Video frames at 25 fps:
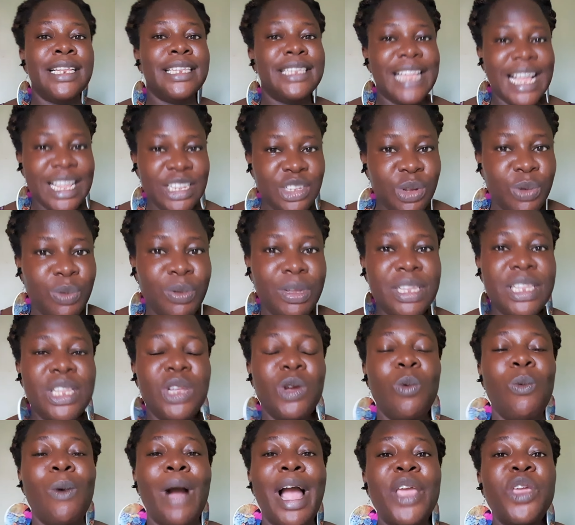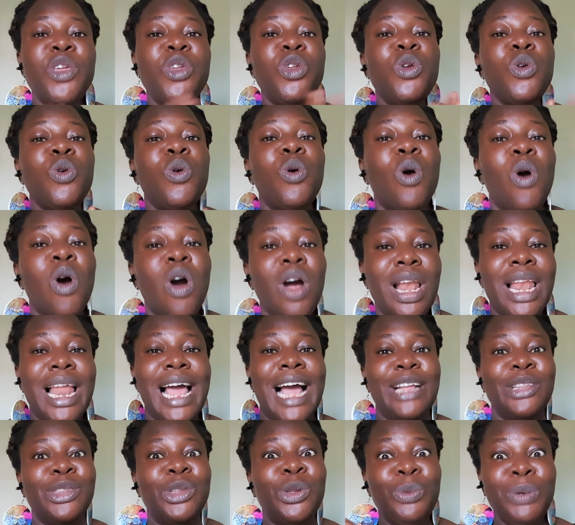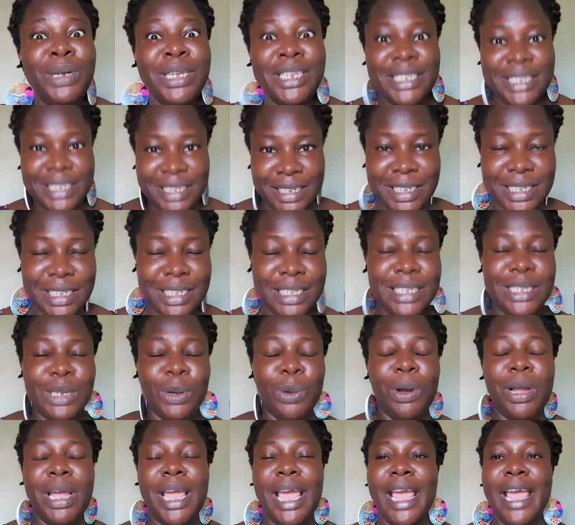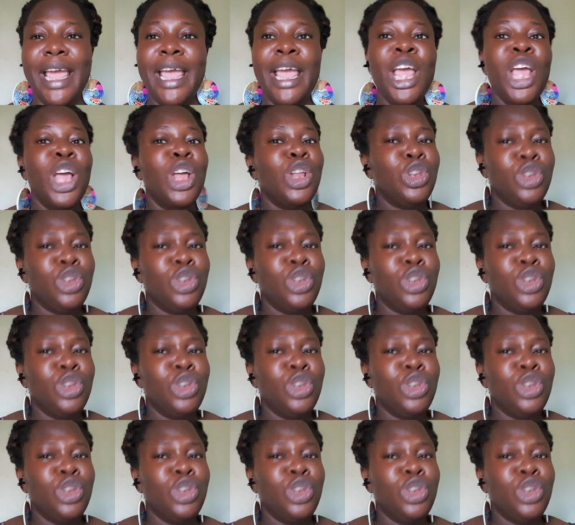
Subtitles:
That's the reason why you all are doing this, okay?